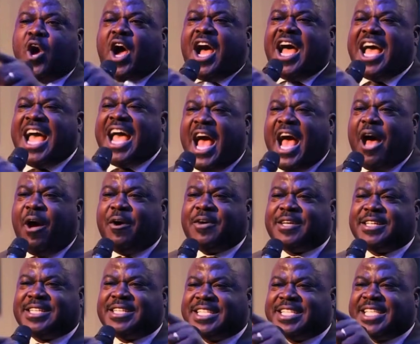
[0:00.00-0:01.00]
he's from there.
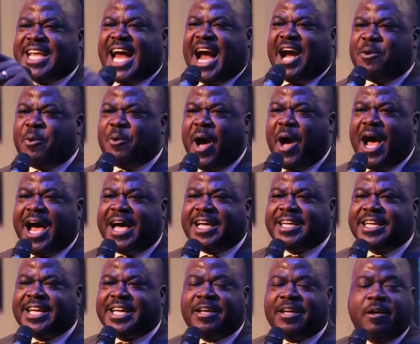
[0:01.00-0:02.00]
Bring him on board if he's
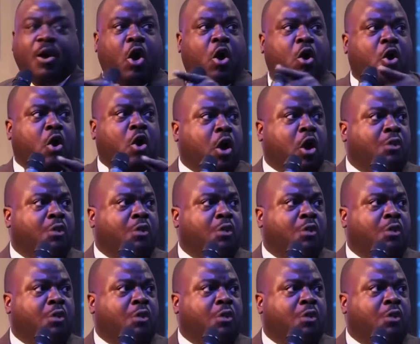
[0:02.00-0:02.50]
available.